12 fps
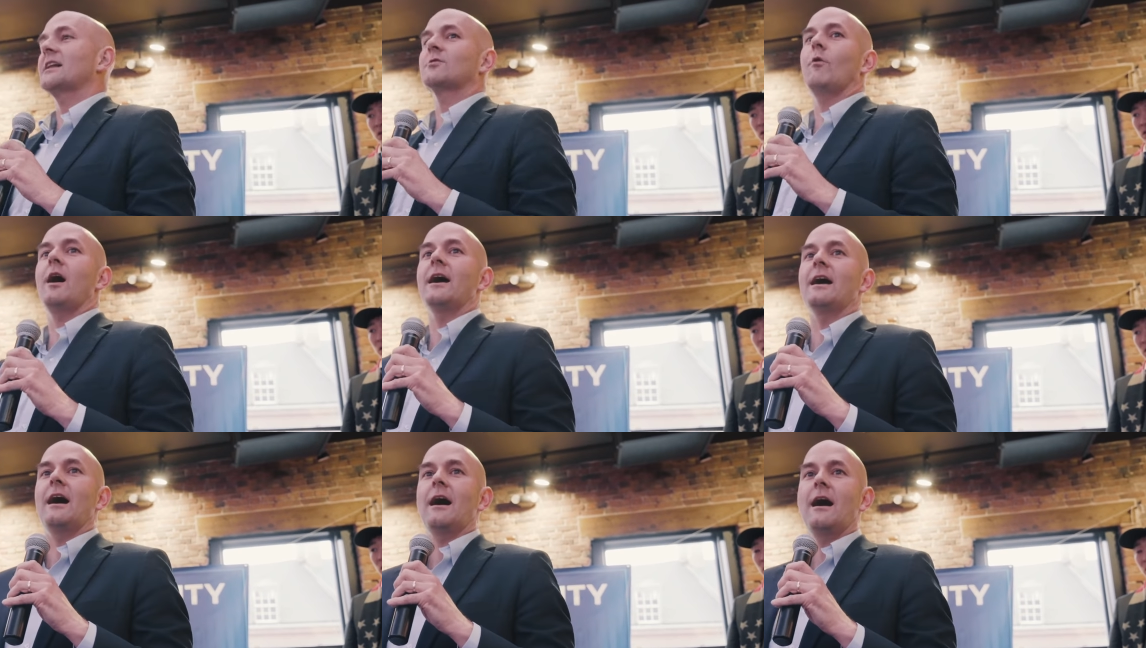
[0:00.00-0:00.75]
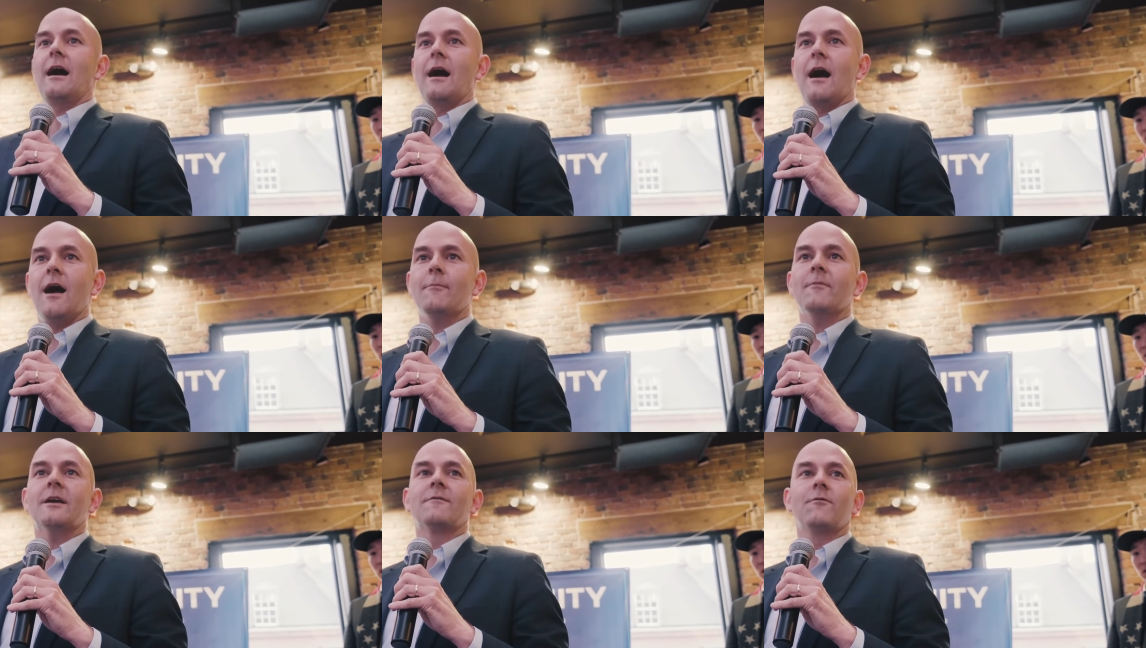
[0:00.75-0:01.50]
That's why
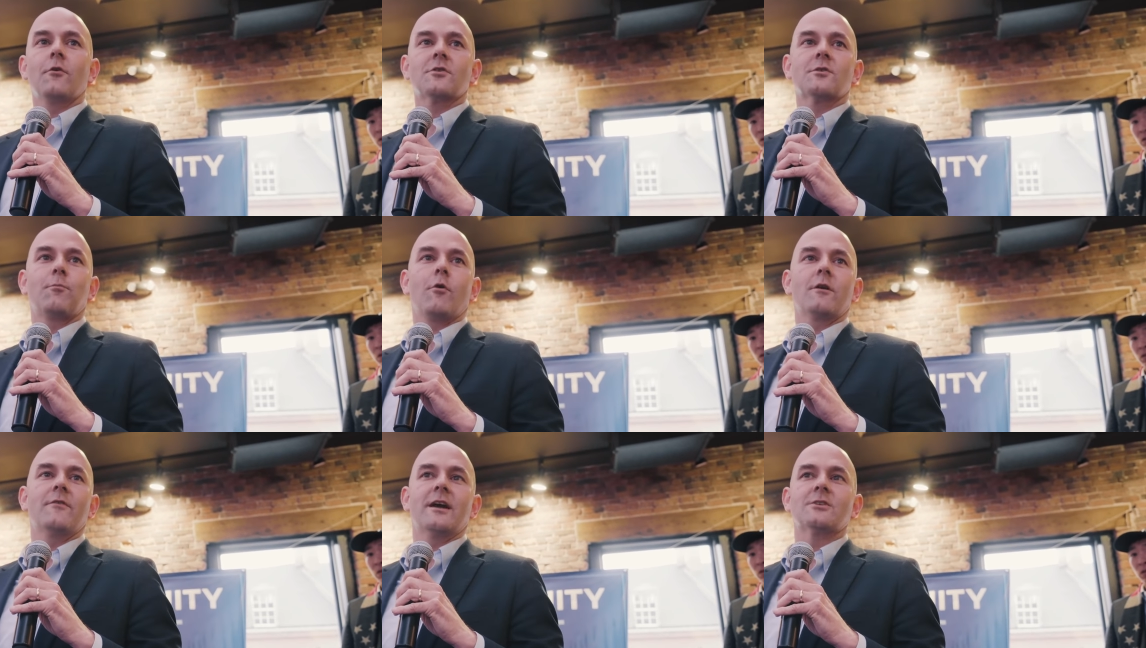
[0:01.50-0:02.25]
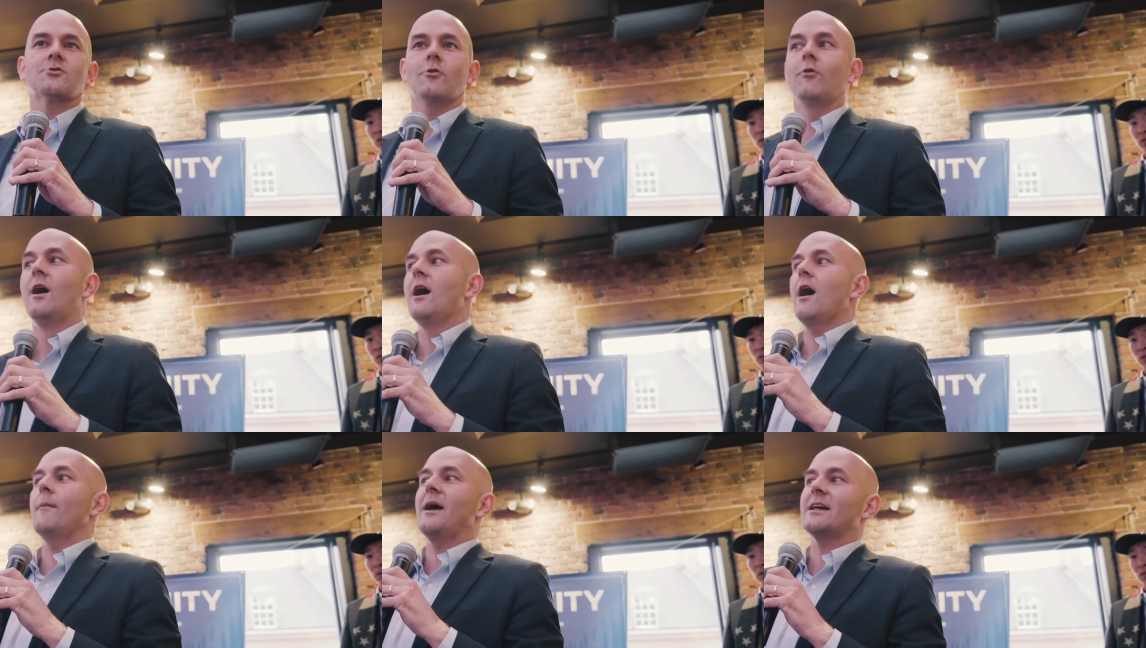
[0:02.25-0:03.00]
I'm in full support of Andrew.
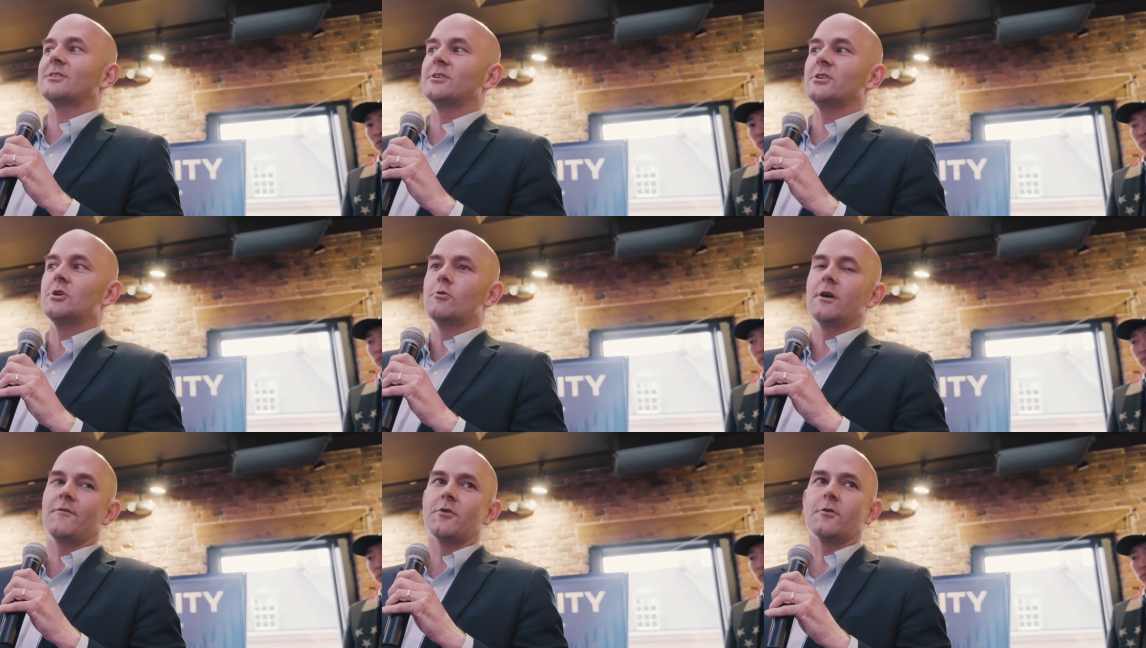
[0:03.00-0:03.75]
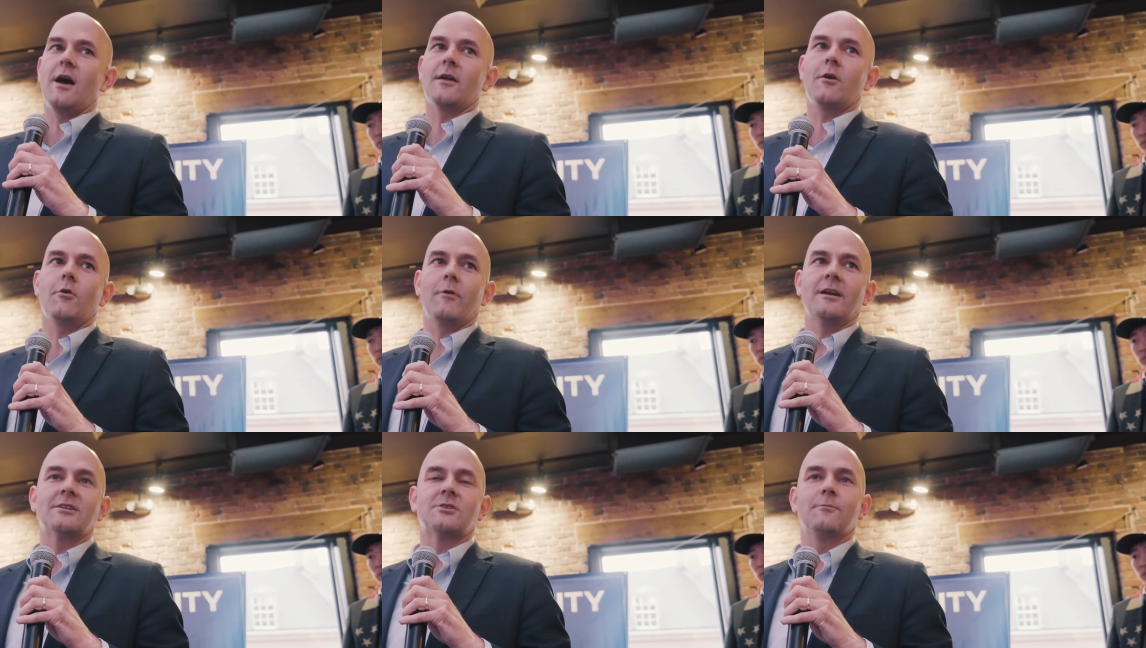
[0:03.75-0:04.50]
I'm asking you, if you're not
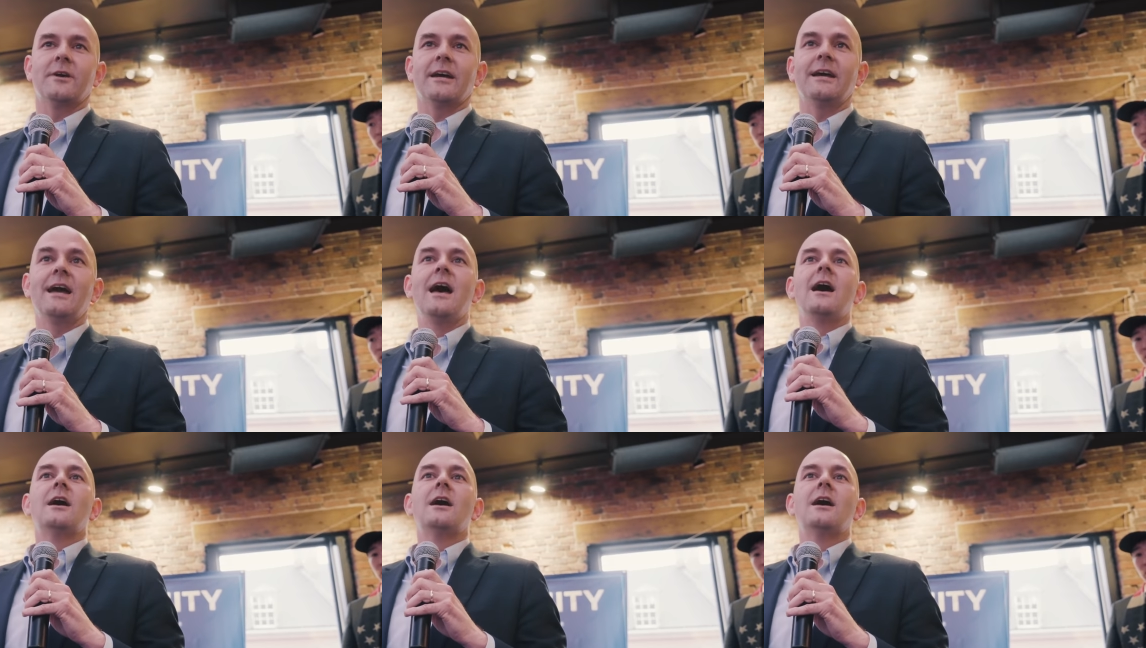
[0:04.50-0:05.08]
already to be,